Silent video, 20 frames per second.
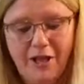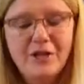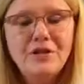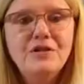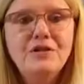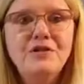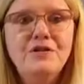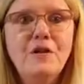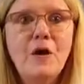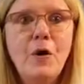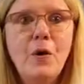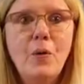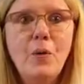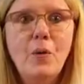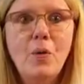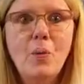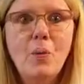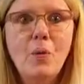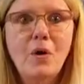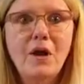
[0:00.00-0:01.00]
So
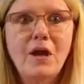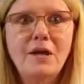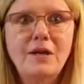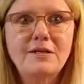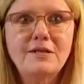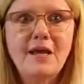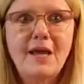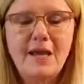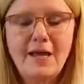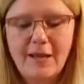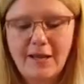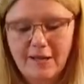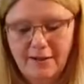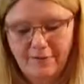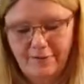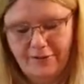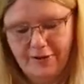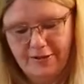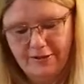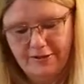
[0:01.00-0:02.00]
we're gonna take
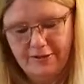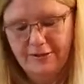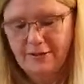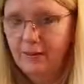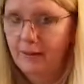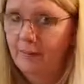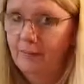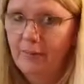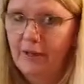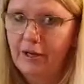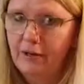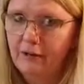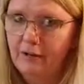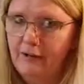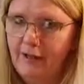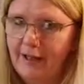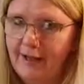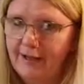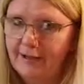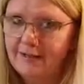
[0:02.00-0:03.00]
this beer
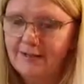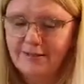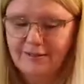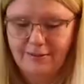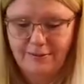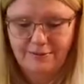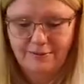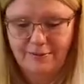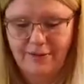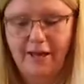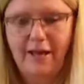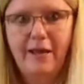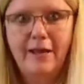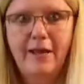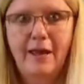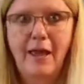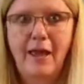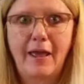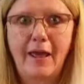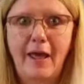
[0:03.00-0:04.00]
glass, A
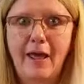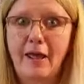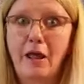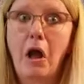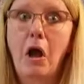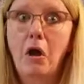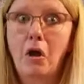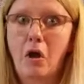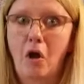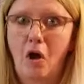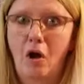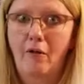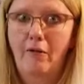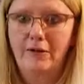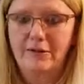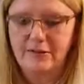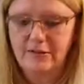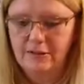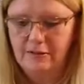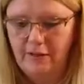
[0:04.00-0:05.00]
K A
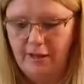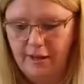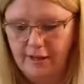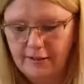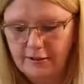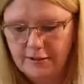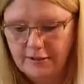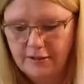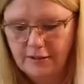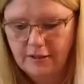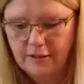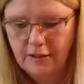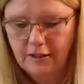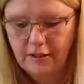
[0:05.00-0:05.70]
Collins glass,